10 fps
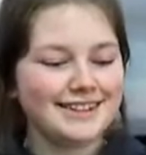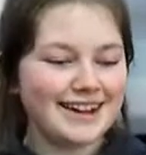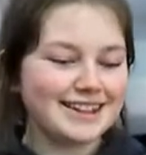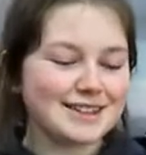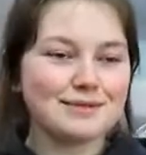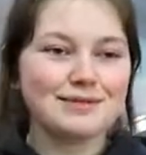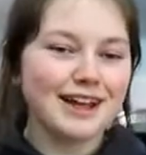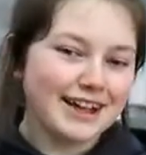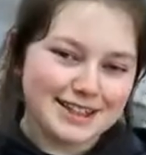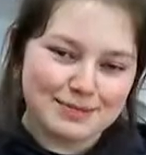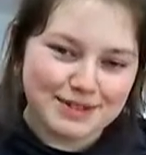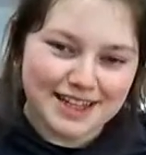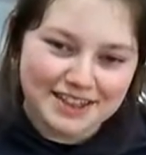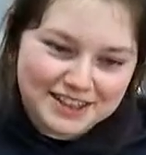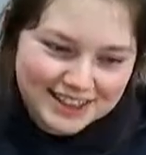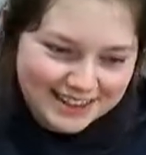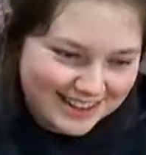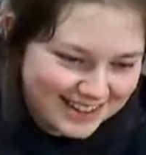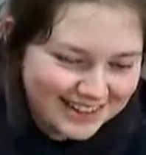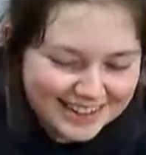It's 90%
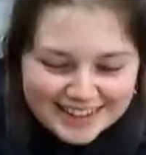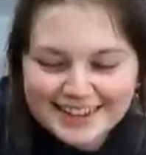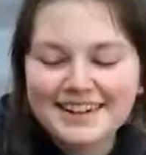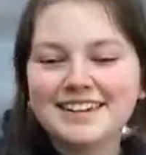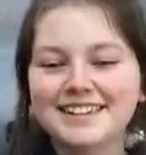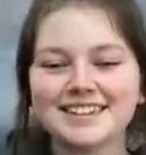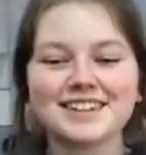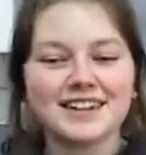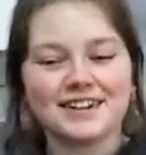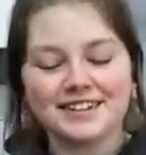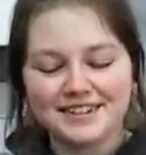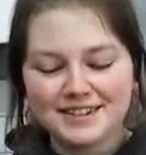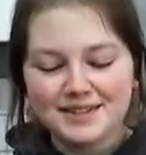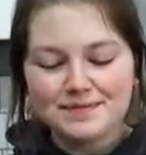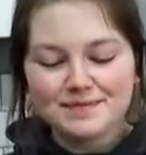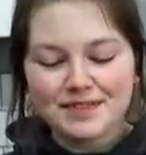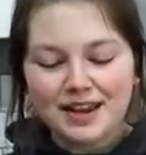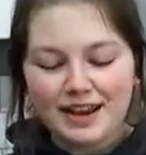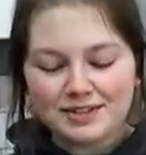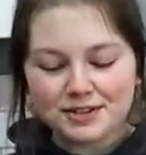cheese. So, I
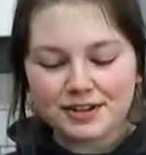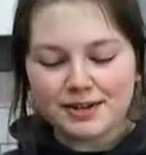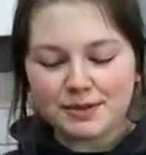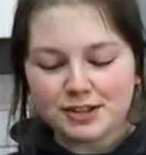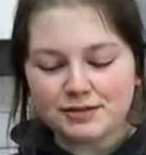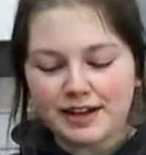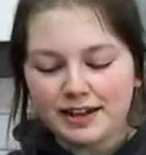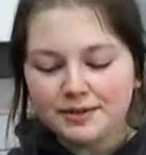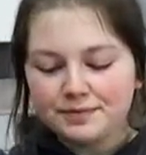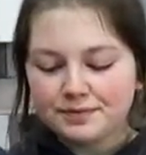have some grated mozzarella